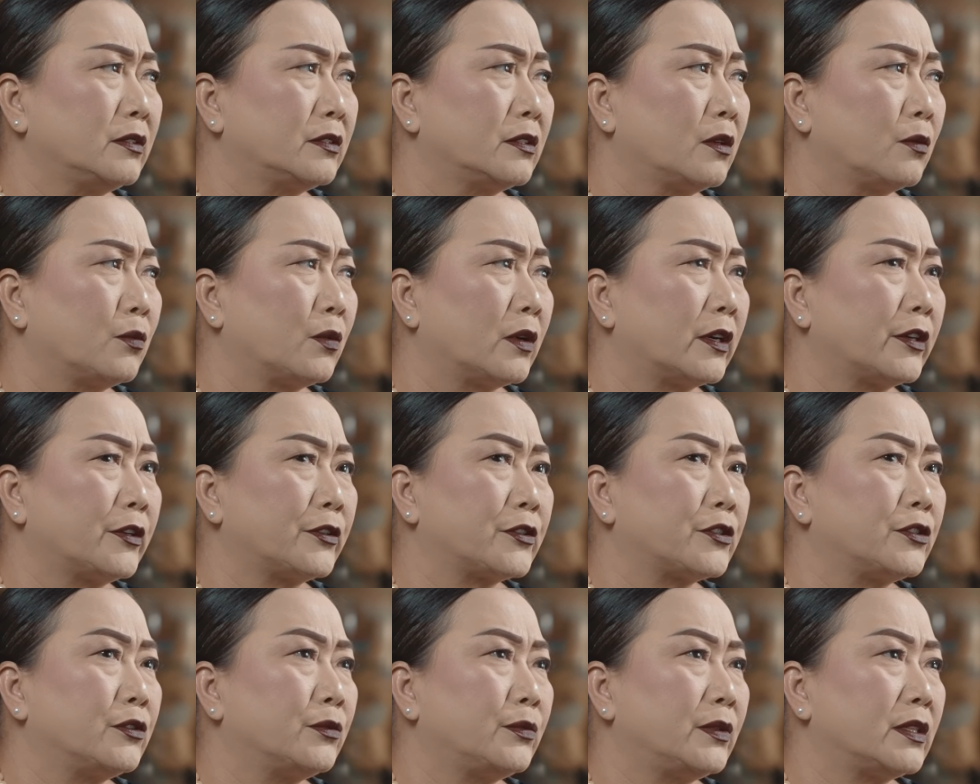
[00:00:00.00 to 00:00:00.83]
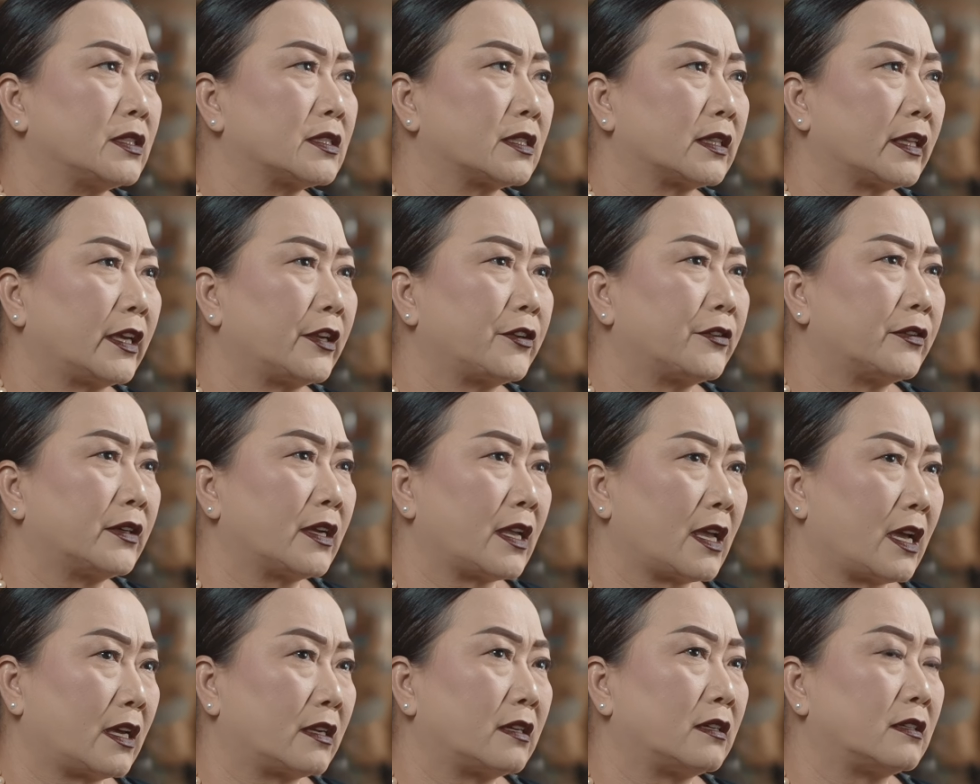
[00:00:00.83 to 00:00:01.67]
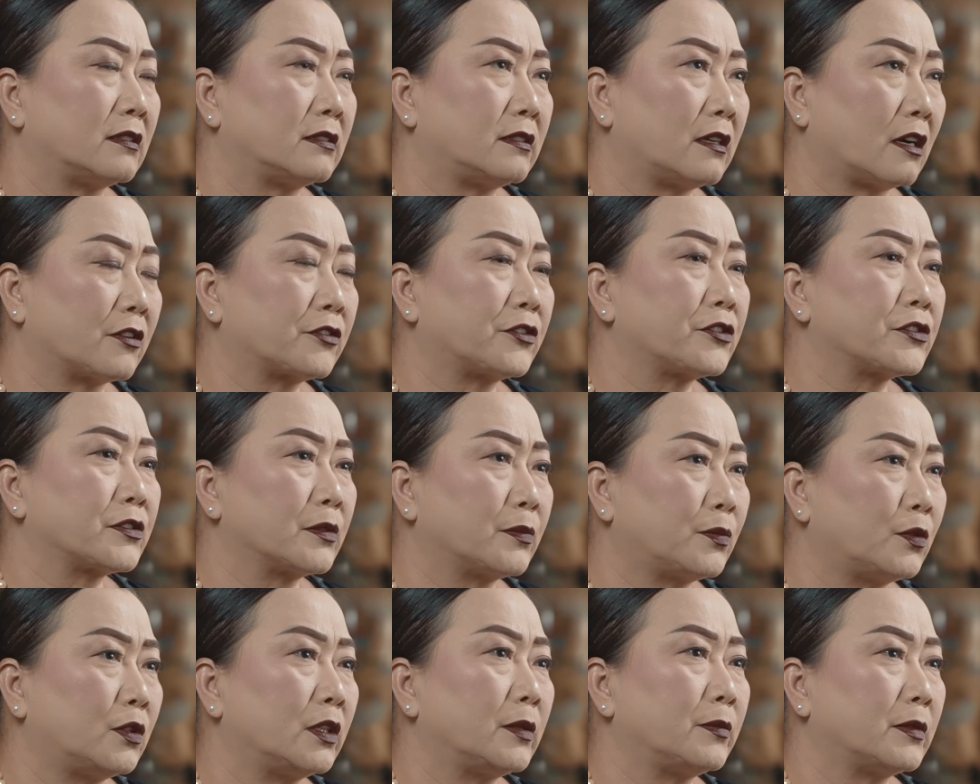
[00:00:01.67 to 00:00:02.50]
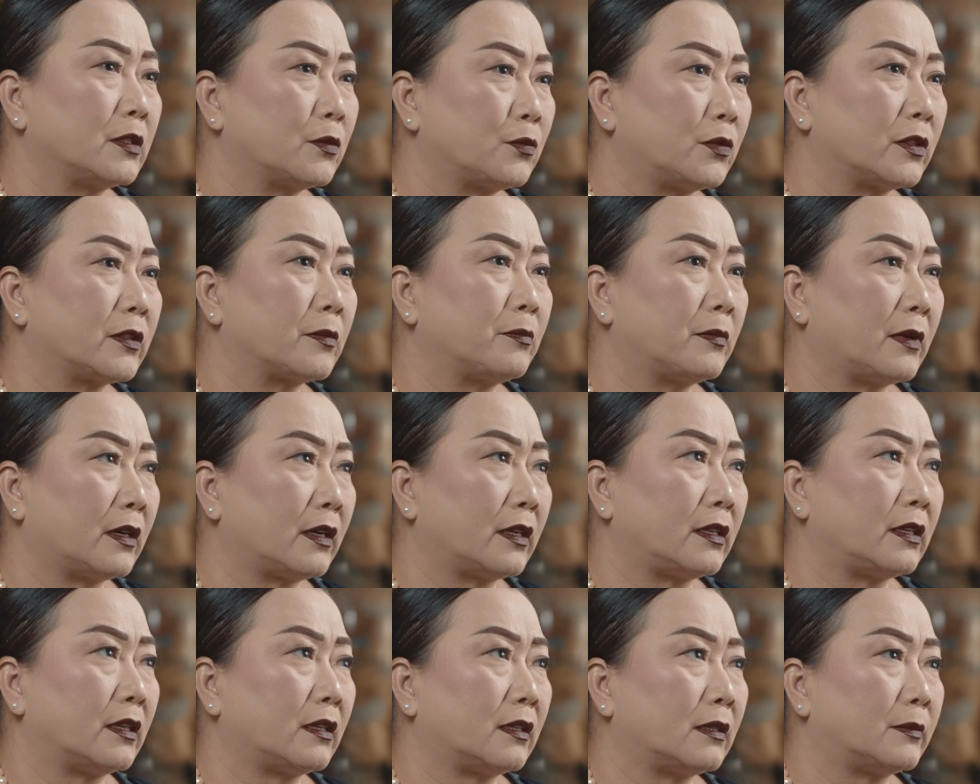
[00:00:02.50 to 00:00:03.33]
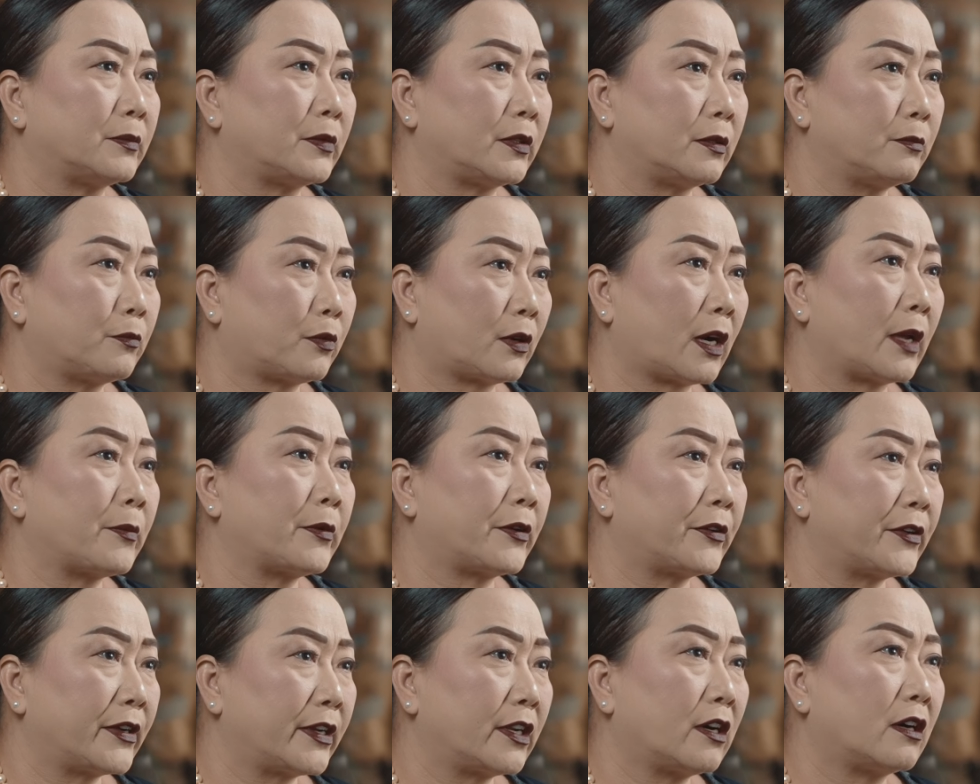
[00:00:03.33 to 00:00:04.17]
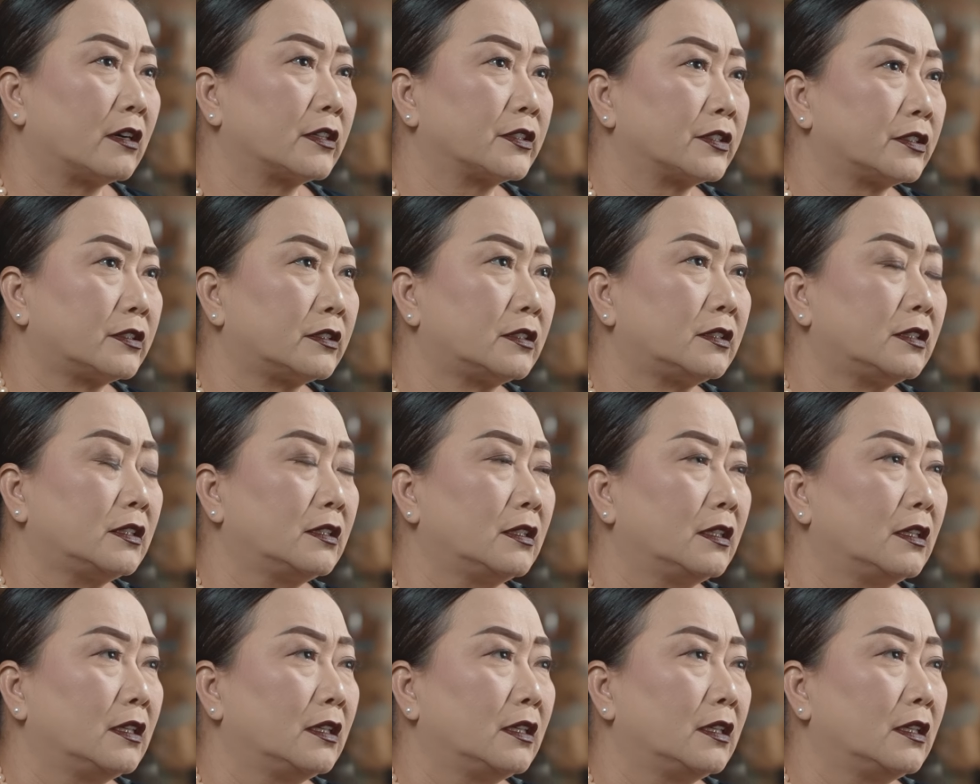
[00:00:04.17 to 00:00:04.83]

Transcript: one or two weeks later, I had a doctor's appointment with my primary doctor,